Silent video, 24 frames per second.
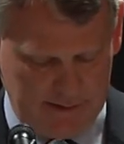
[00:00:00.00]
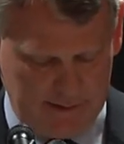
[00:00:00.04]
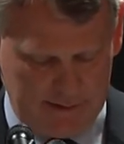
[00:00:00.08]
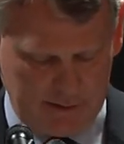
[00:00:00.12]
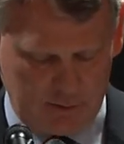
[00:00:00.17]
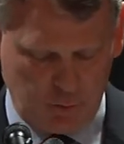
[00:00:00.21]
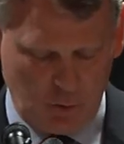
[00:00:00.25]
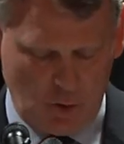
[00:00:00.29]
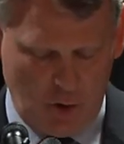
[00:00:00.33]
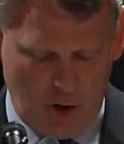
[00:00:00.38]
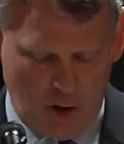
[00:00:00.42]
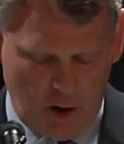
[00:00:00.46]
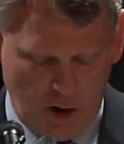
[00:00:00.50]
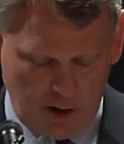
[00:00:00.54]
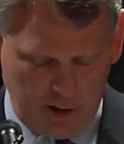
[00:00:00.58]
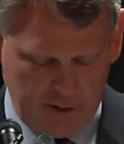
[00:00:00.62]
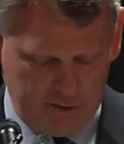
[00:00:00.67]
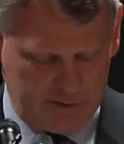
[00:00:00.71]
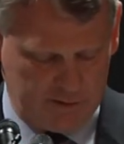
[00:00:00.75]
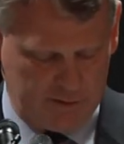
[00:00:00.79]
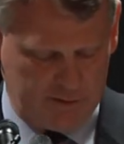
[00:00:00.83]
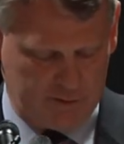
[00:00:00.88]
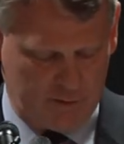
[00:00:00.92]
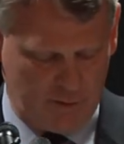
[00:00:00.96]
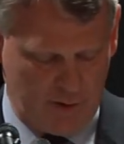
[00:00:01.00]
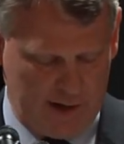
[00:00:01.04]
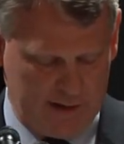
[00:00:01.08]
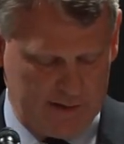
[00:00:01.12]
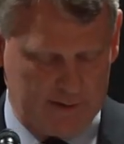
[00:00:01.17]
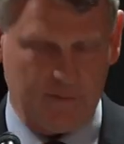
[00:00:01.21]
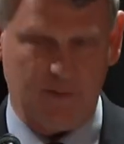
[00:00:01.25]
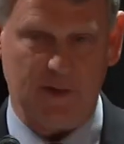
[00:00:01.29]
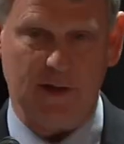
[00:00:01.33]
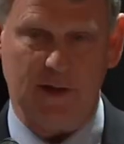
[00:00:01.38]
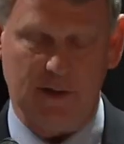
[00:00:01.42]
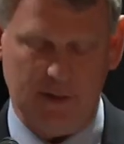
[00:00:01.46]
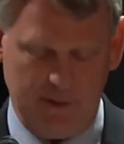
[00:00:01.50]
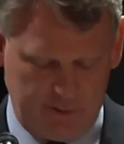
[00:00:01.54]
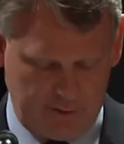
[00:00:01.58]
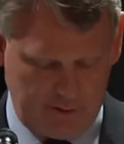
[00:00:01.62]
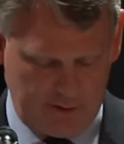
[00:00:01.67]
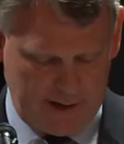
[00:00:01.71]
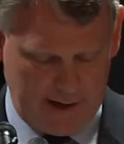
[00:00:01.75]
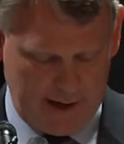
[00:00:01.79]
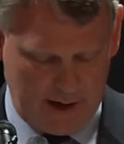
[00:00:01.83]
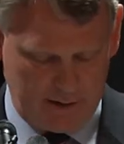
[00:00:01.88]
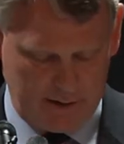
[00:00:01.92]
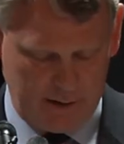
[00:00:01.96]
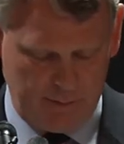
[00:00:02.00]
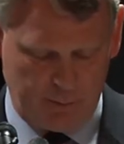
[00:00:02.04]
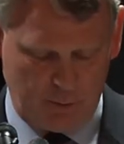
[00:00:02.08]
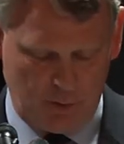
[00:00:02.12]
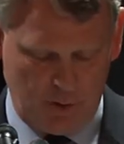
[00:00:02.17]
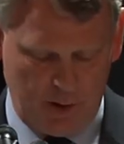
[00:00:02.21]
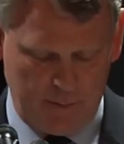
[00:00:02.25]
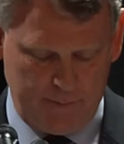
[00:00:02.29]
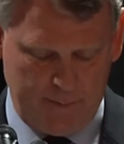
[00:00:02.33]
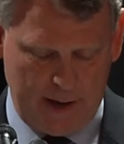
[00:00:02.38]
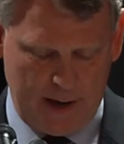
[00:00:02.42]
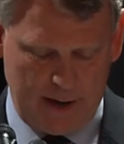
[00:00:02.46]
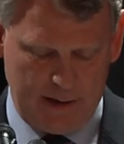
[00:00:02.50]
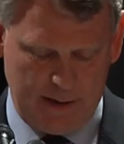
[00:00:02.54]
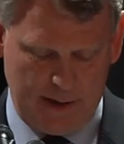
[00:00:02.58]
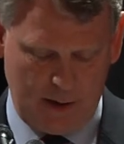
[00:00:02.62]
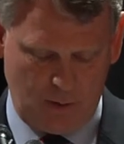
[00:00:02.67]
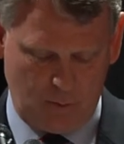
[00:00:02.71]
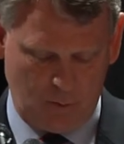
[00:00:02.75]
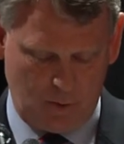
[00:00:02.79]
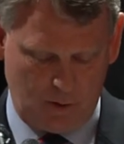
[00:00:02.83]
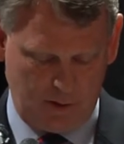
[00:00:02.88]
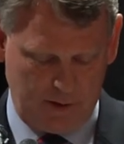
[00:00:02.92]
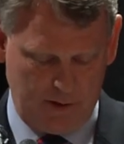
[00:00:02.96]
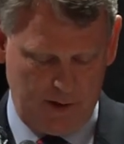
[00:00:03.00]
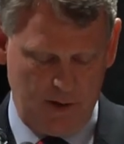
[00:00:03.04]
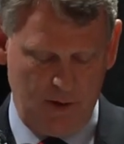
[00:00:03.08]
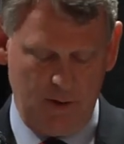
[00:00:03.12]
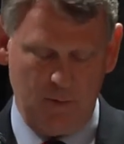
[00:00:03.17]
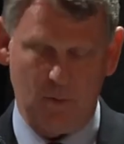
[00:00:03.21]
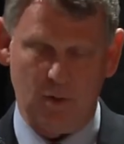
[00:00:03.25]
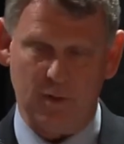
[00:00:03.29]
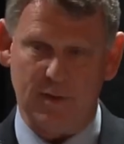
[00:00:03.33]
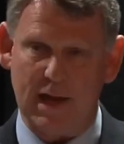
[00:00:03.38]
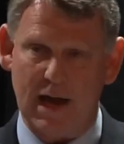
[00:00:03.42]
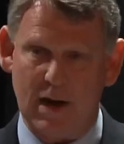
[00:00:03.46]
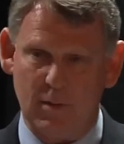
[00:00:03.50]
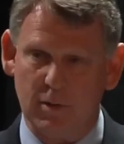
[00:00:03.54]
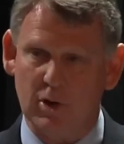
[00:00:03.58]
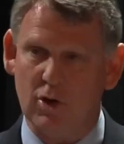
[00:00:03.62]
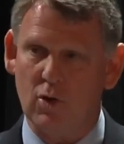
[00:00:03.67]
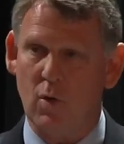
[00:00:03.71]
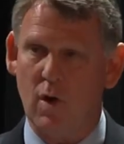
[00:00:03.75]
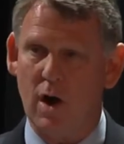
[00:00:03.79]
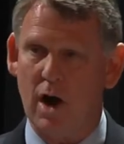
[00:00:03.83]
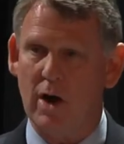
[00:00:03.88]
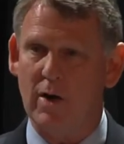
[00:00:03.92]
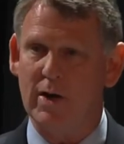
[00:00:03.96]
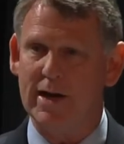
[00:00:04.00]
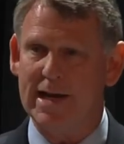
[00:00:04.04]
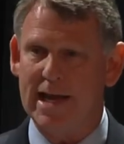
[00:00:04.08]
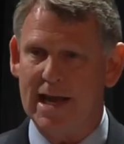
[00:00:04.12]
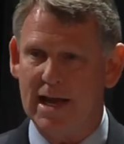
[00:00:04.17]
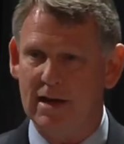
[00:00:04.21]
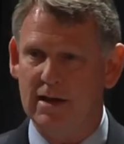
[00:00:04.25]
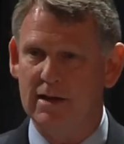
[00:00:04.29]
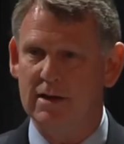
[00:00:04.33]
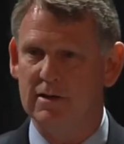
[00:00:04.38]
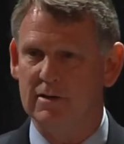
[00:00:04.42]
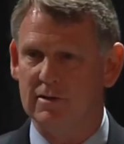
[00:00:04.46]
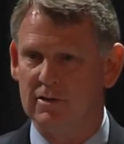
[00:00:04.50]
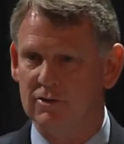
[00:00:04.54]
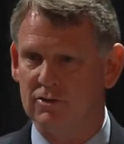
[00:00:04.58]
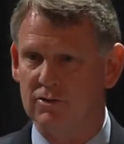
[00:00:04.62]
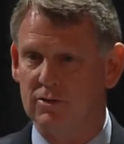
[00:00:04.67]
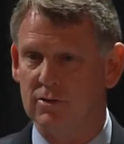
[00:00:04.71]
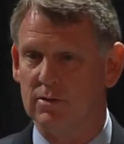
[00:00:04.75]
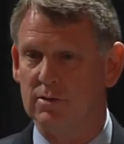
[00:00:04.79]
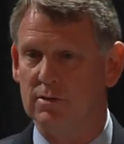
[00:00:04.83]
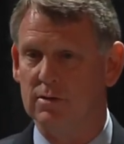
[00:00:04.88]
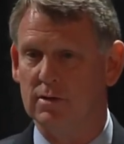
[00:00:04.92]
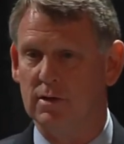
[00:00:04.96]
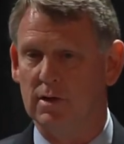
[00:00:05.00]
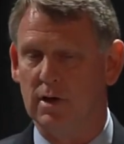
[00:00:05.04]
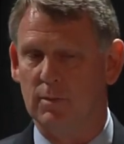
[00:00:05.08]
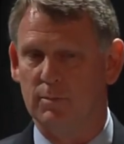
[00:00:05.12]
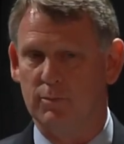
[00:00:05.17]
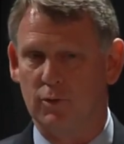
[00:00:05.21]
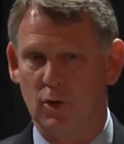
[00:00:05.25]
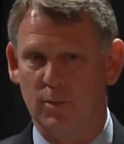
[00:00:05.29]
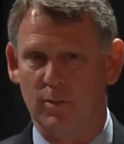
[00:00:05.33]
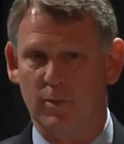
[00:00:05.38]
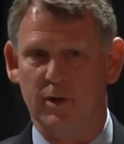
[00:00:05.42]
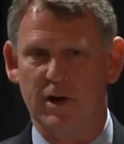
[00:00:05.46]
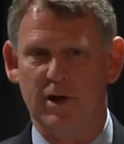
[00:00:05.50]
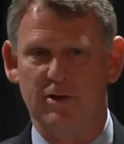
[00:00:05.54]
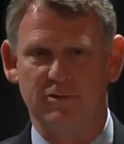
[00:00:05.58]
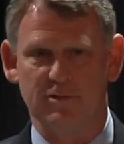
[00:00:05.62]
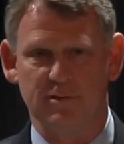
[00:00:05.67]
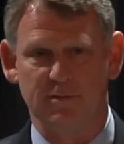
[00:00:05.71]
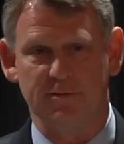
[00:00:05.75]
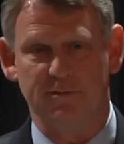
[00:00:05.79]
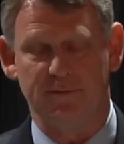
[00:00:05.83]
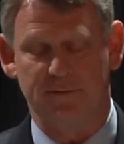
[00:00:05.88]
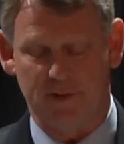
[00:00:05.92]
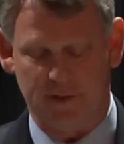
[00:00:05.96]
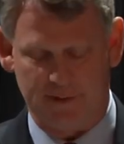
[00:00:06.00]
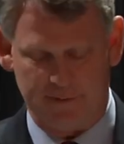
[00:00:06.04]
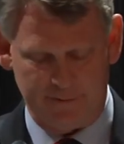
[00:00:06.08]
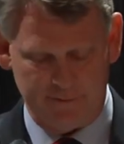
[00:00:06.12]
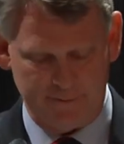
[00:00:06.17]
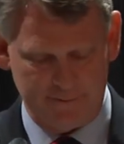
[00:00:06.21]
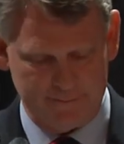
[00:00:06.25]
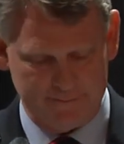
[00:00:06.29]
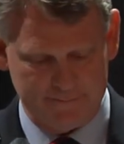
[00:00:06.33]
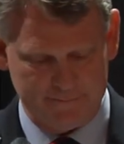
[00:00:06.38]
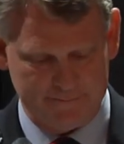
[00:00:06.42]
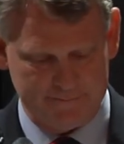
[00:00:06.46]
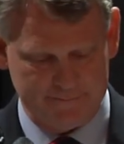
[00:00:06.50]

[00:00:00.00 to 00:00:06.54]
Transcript: This will harness the strength of the inter-county broadband network without requiring any additional appropriation of funds.